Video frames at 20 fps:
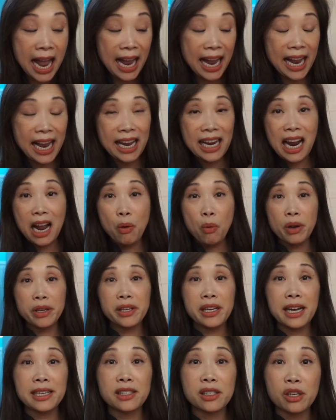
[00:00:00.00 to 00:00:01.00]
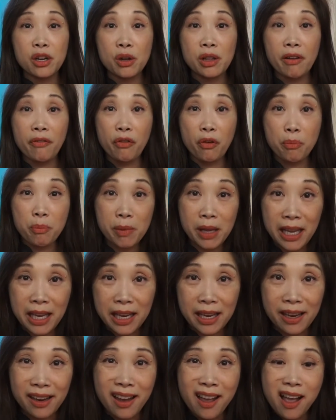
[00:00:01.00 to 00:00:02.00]
And I want you guys to know that for
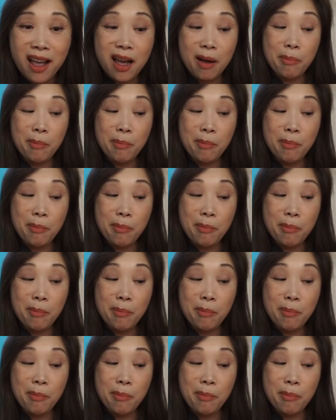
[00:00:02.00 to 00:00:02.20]
me,